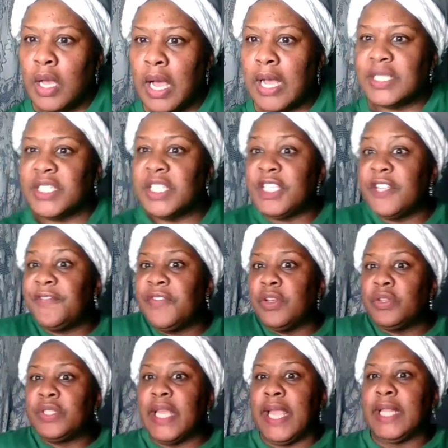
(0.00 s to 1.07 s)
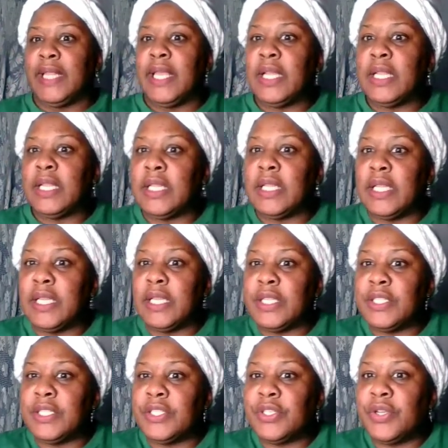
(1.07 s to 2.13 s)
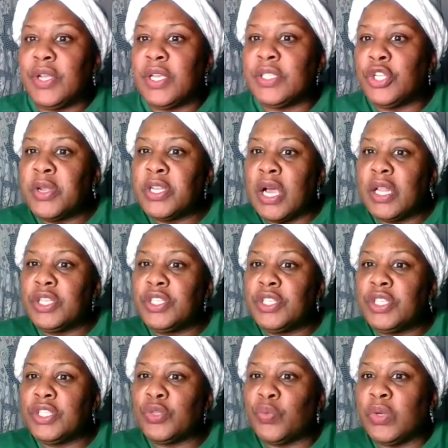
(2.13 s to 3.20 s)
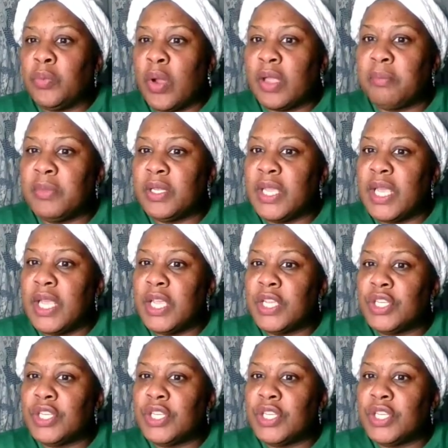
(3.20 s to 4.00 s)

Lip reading: Cetaphil Daily Cleanser is a dermatologist recommendation.